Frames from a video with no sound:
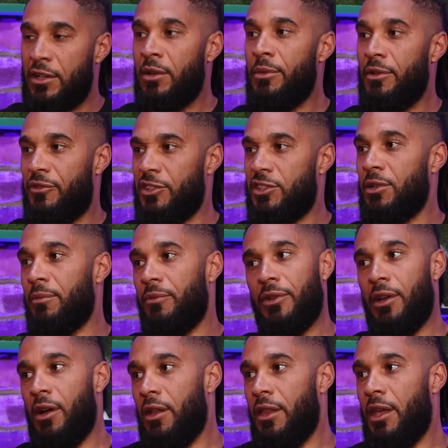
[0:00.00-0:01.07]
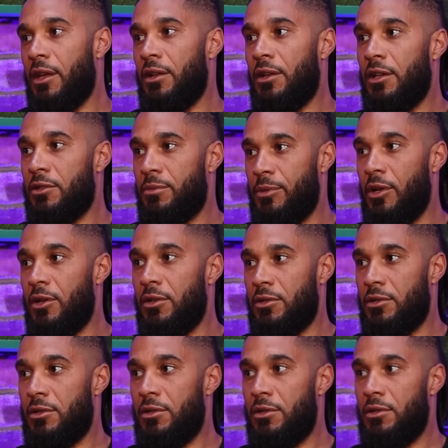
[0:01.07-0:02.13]
they're, coming for something, aren't they? Let's be
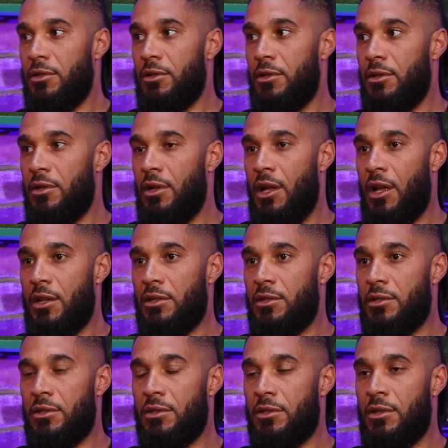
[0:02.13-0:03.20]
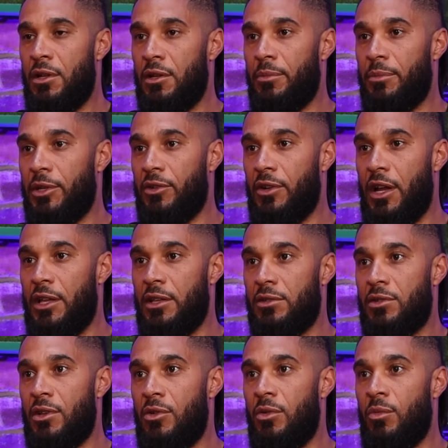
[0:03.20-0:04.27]
honest. And it's not going to be
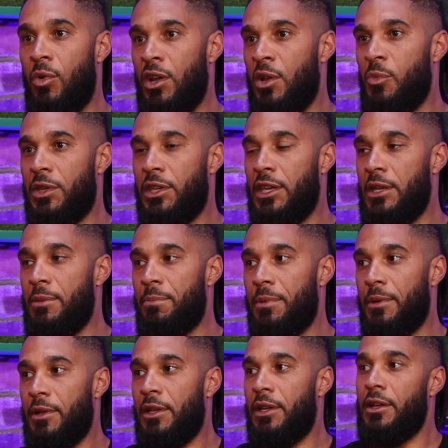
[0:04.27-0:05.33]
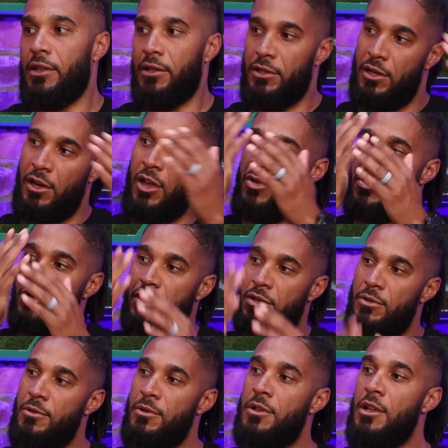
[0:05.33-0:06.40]
great. So why don't we keep it
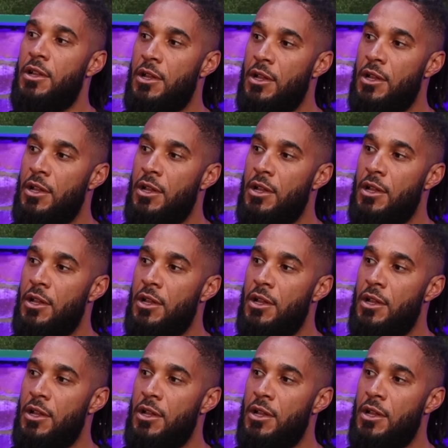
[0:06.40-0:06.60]
closed?